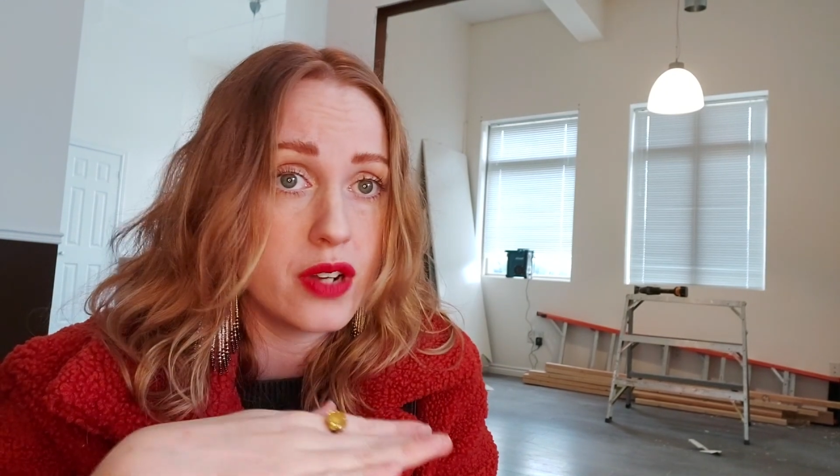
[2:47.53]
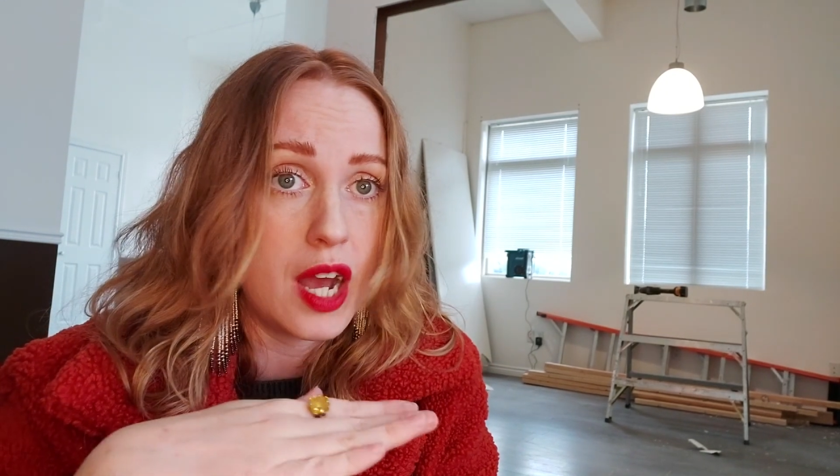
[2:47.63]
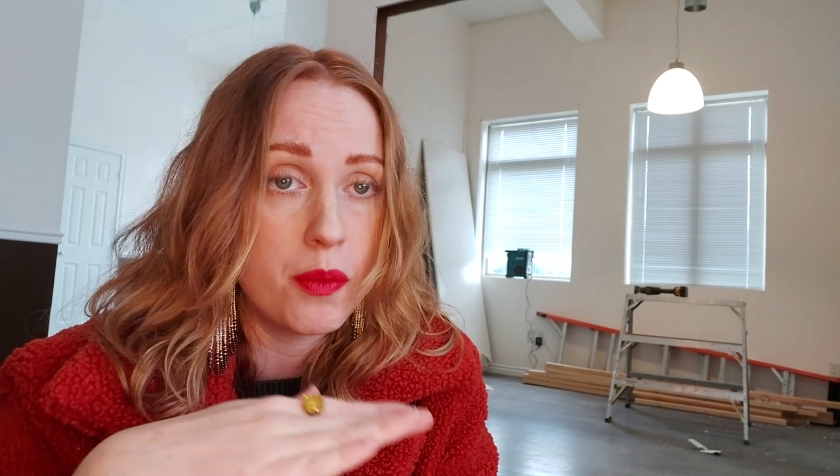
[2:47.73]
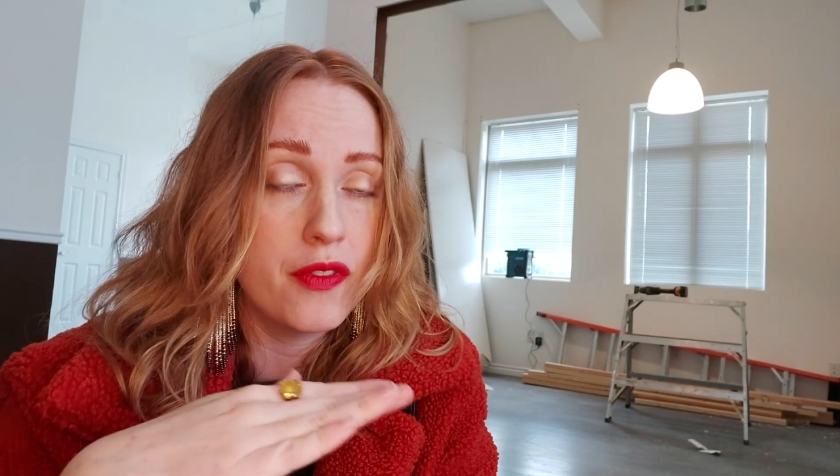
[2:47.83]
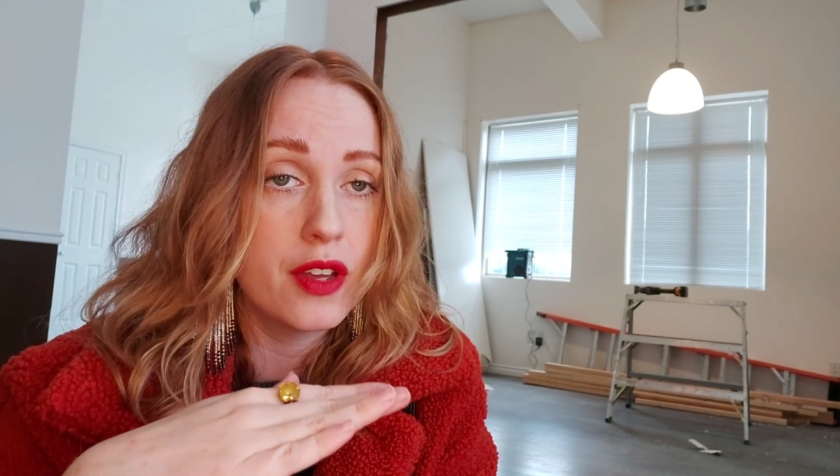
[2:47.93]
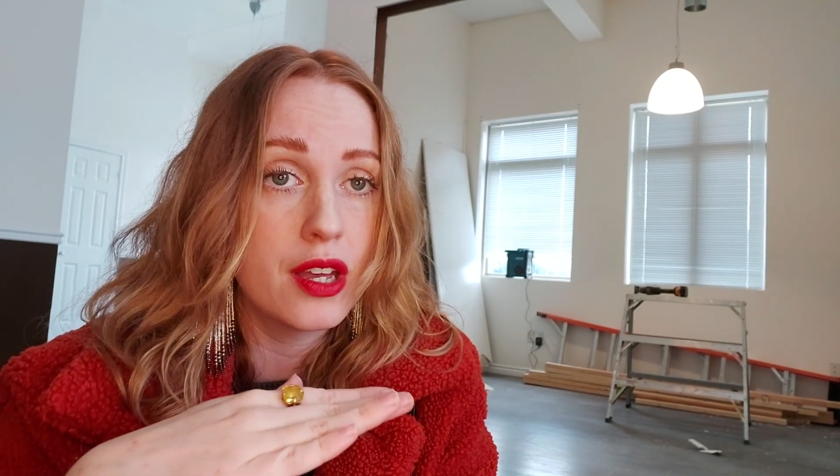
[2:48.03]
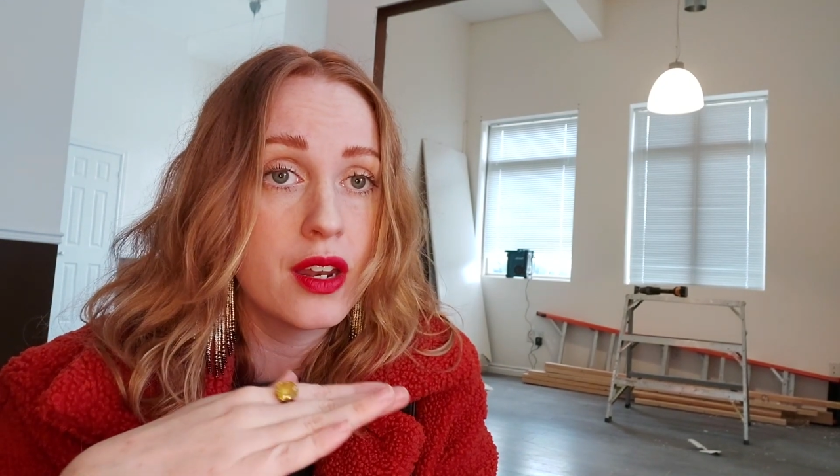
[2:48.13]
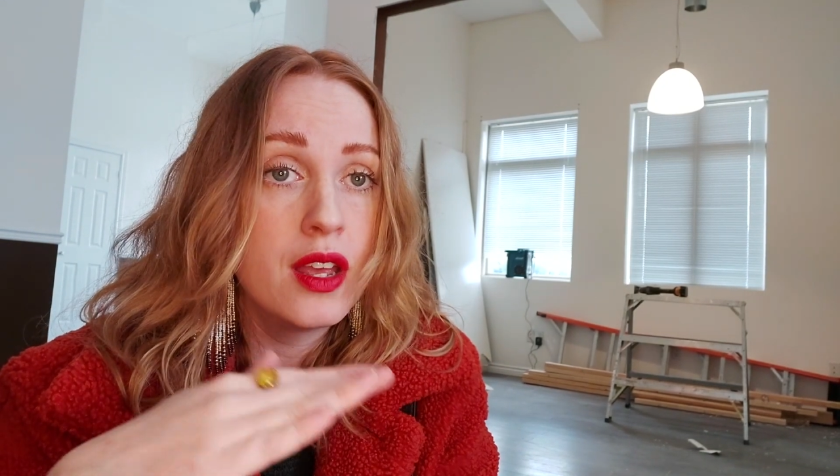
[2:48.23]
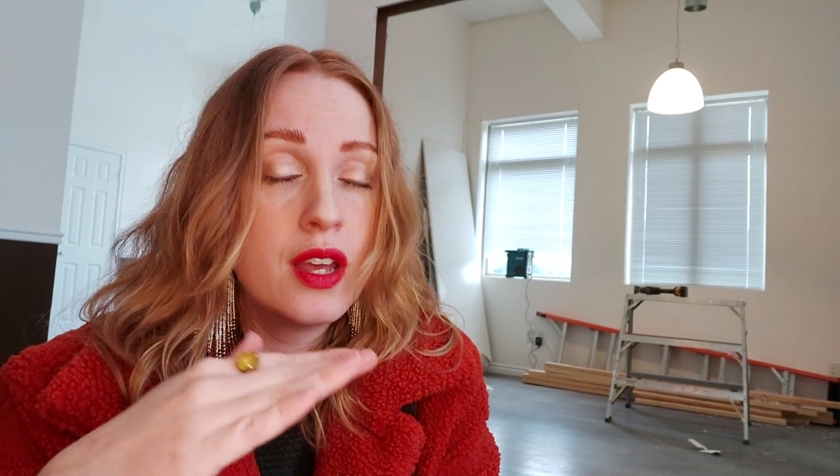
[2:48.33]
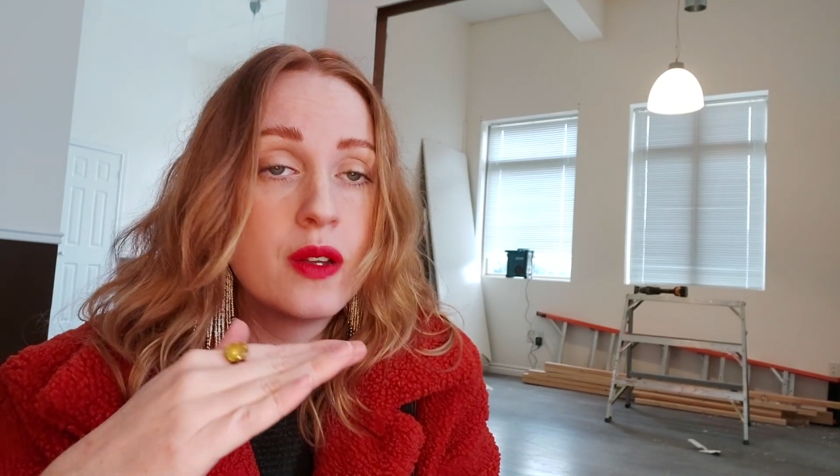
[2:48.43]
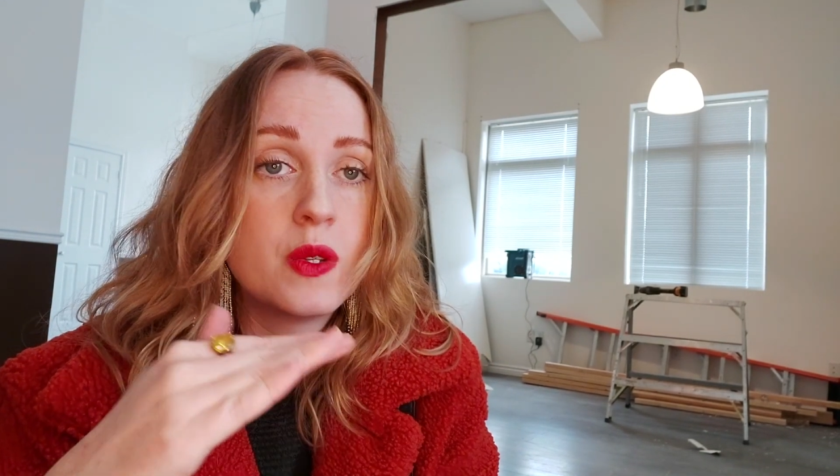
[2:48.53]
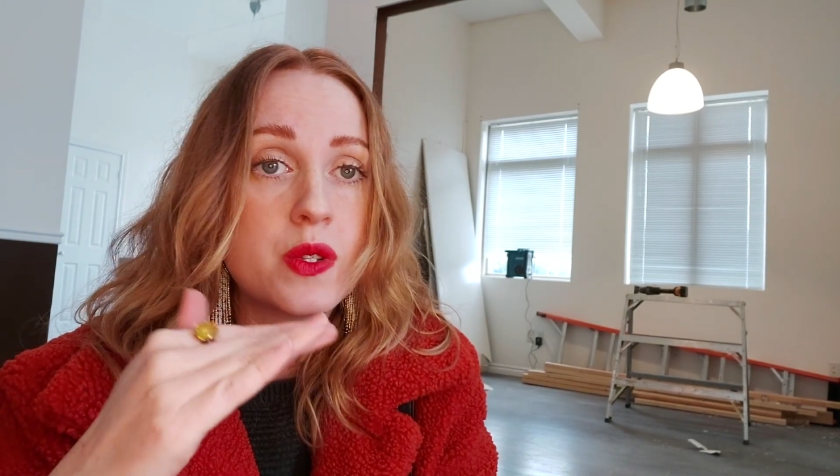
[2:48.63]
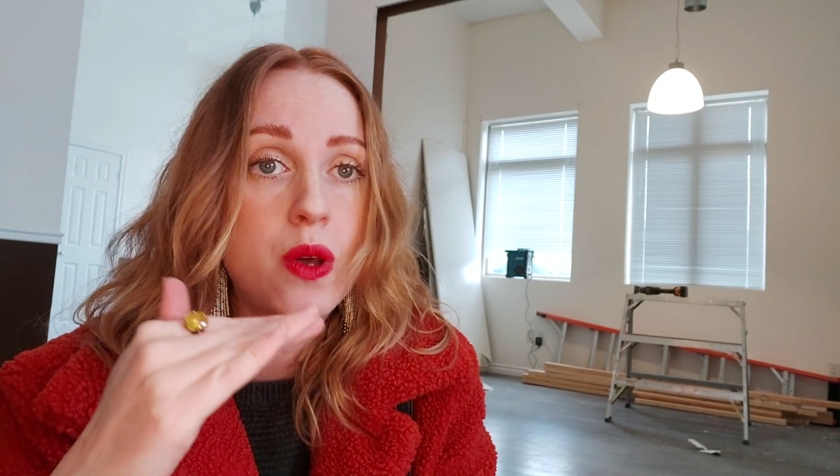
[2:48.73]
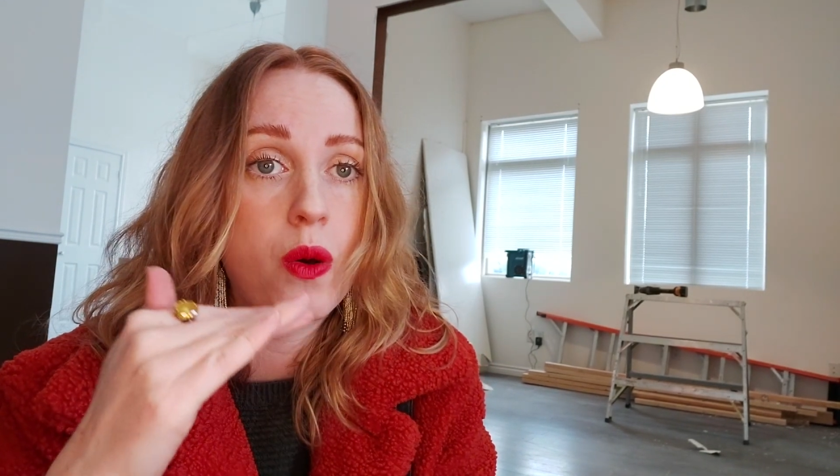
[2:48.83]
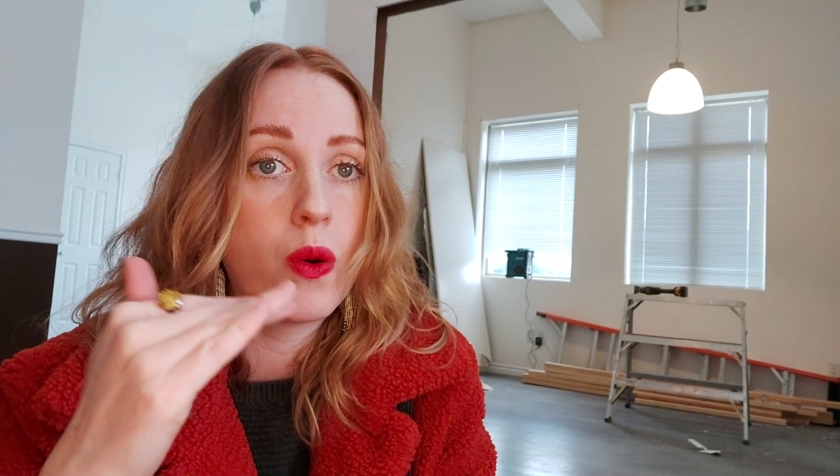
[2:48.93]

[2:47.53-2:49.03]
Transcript: top of it. So